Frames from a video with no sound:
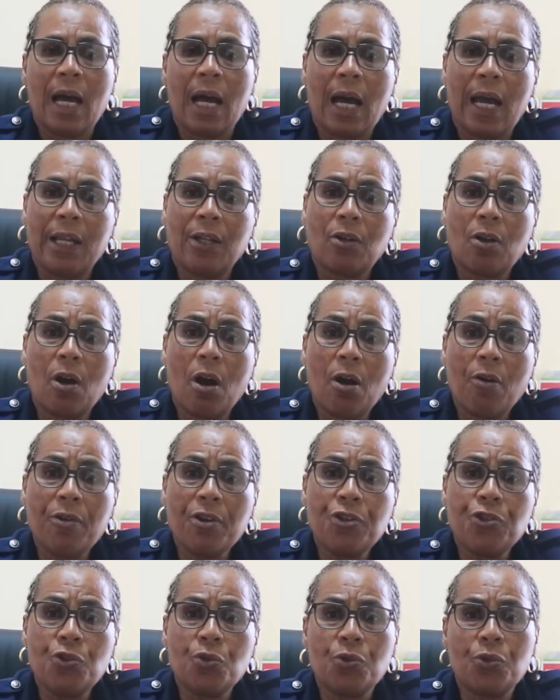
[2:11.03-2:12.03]
I
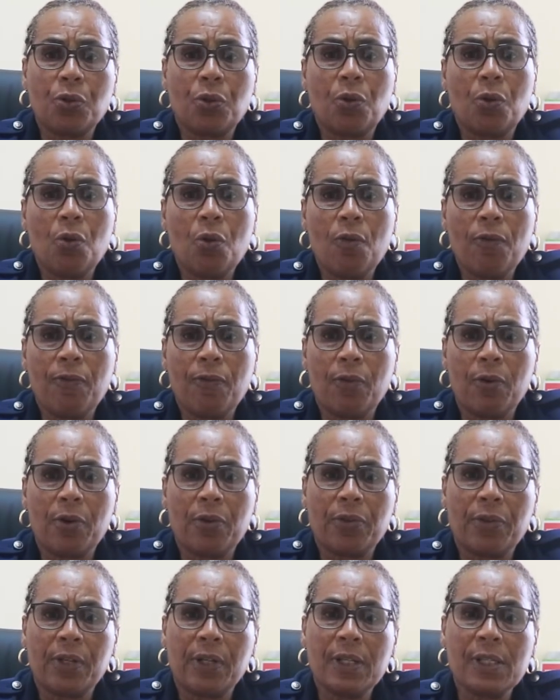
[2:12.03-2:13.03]
encourage you to go
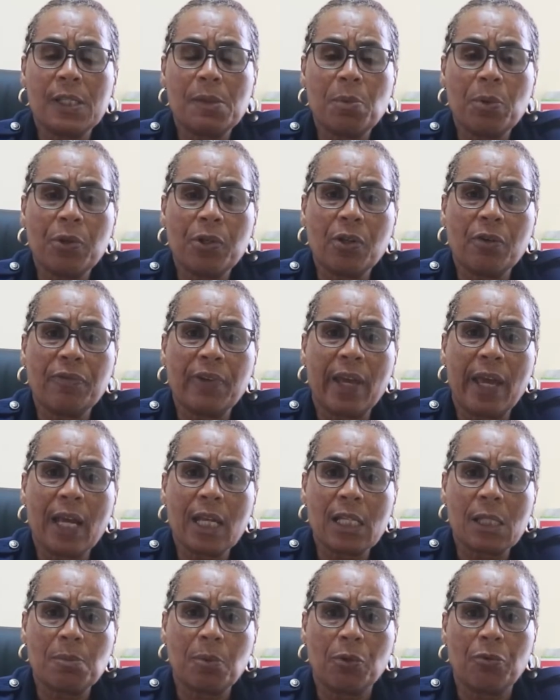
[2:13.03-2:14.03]
forth in a spirit of
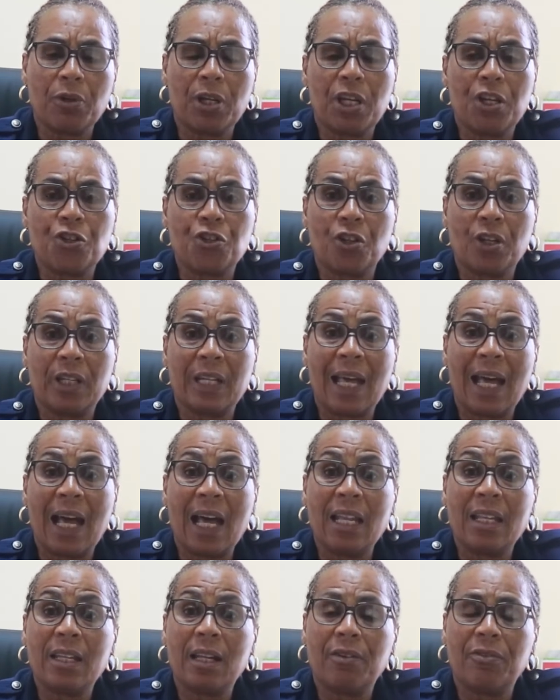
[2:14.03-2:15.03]
exploration
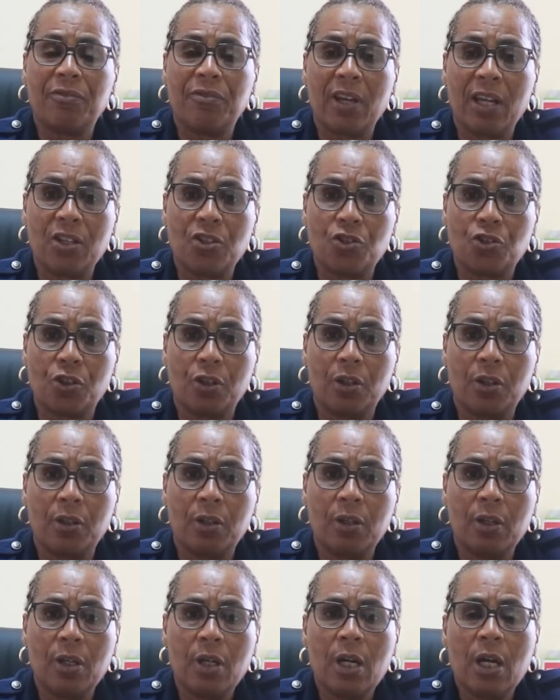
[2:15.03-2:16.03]
and adventure.
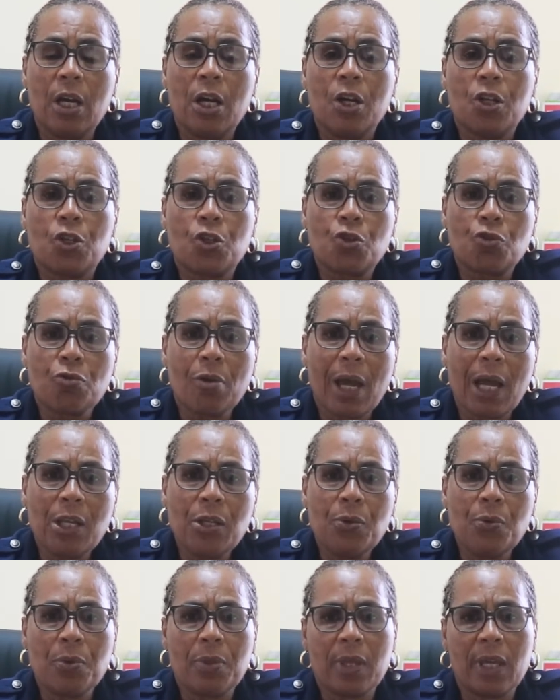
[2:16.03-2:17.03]
Try
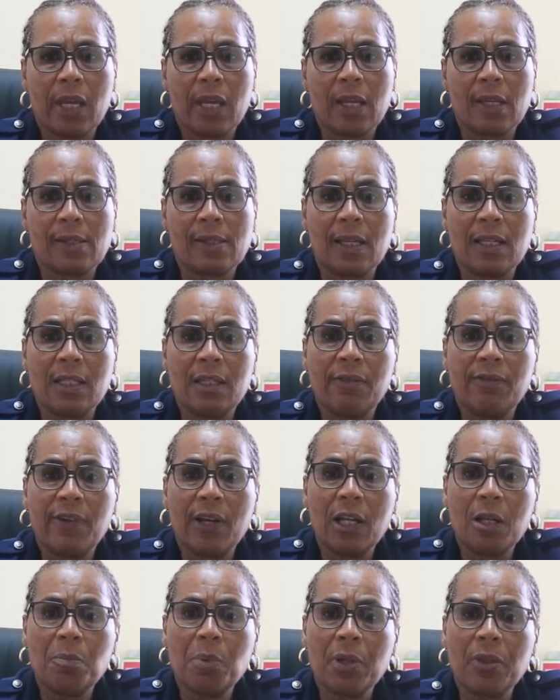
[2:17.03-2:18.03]
new things and
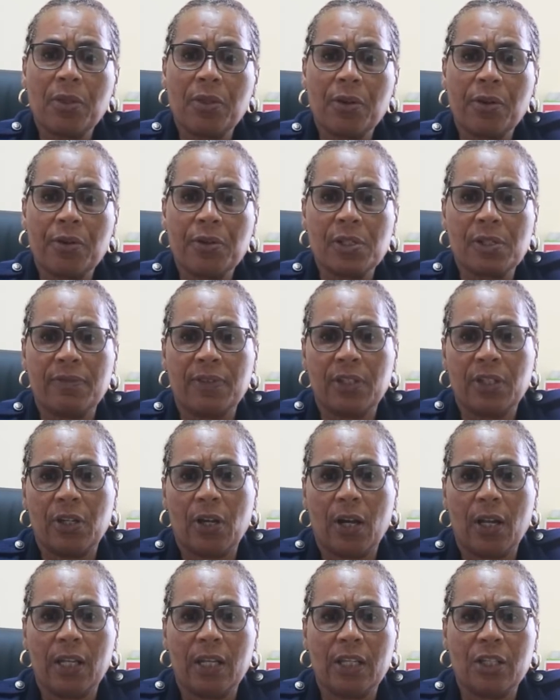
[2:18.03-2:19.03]
develop a thirst for
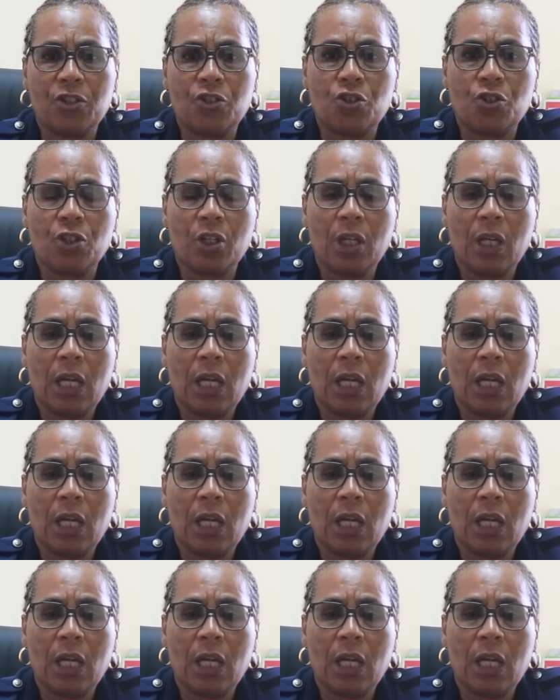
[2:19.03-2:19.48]
knowledge.